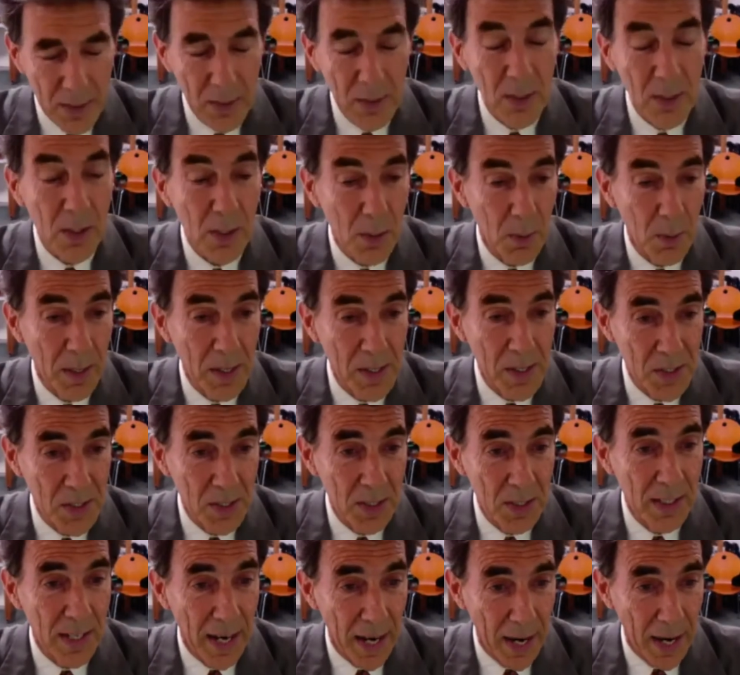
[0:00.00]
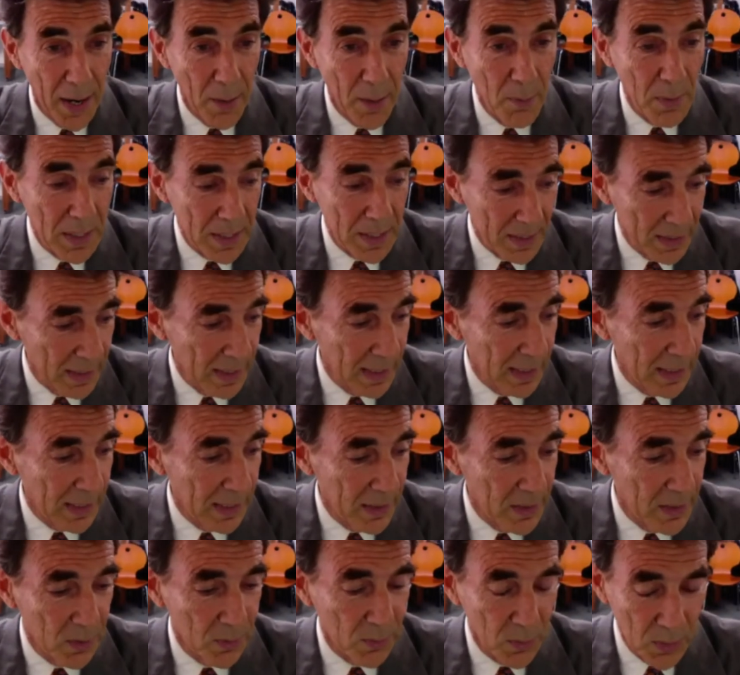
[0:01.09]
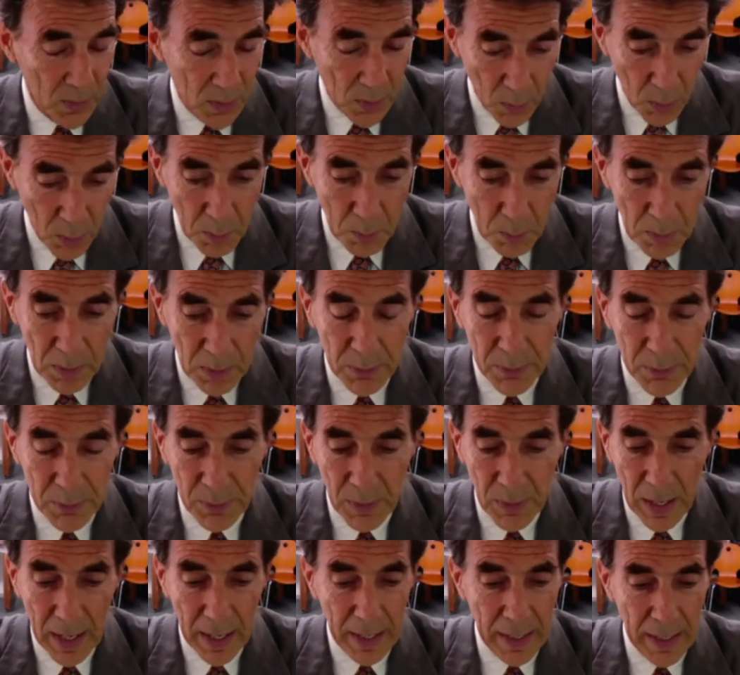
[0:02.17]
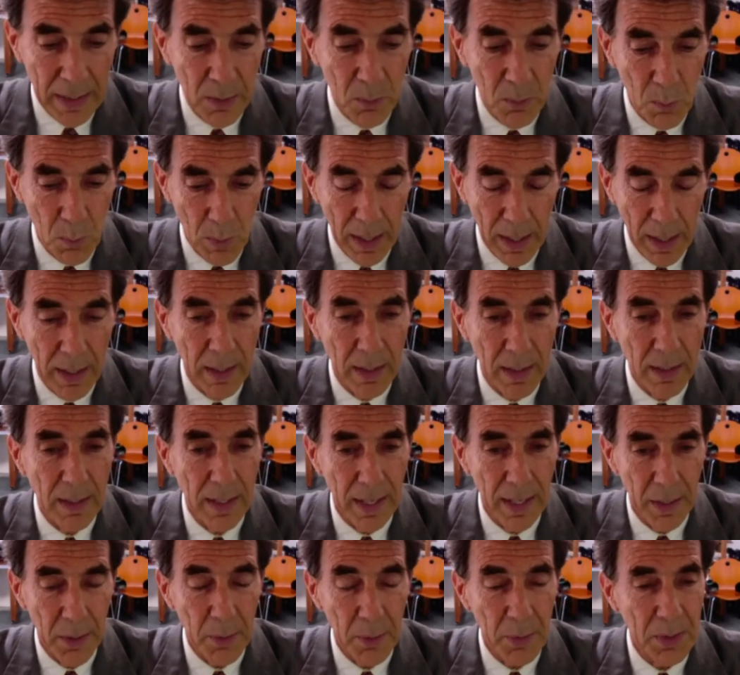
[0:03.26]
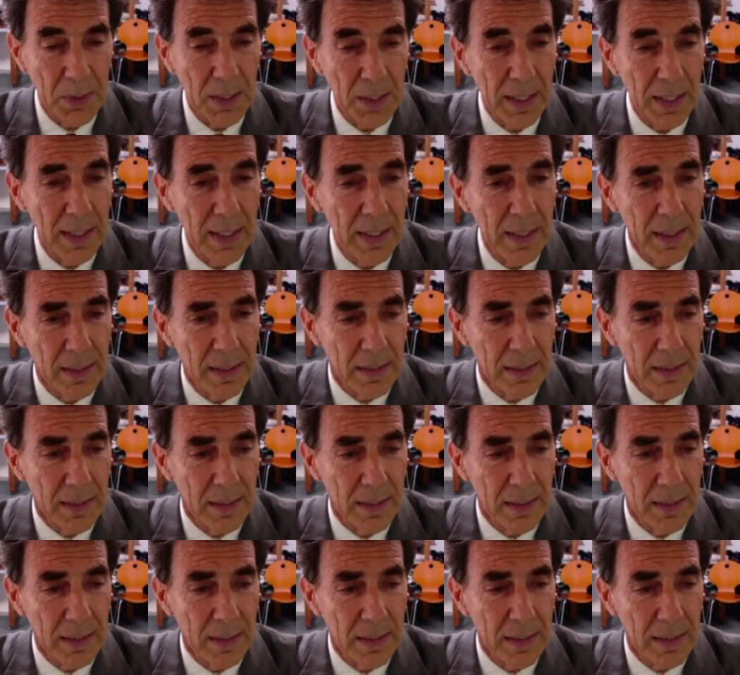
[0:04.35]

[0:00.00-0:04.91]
your question, everything is normal, fine, well, healthy.